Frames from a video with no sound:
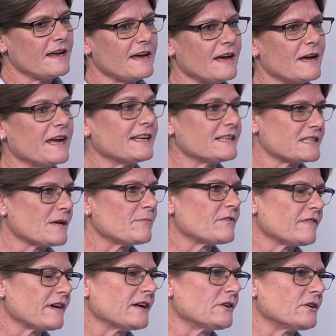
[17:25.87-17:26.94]
and some
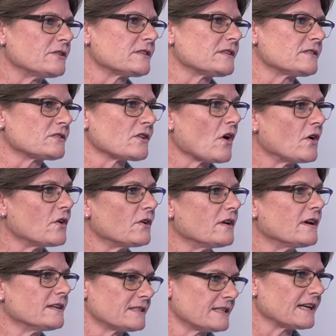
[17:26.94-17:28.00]
of our nurses own
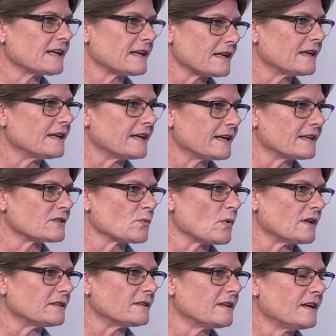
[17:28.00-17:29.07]
a second clinic as
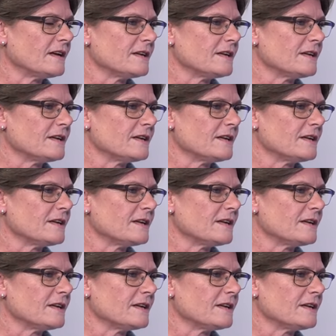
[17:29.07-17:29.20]
well.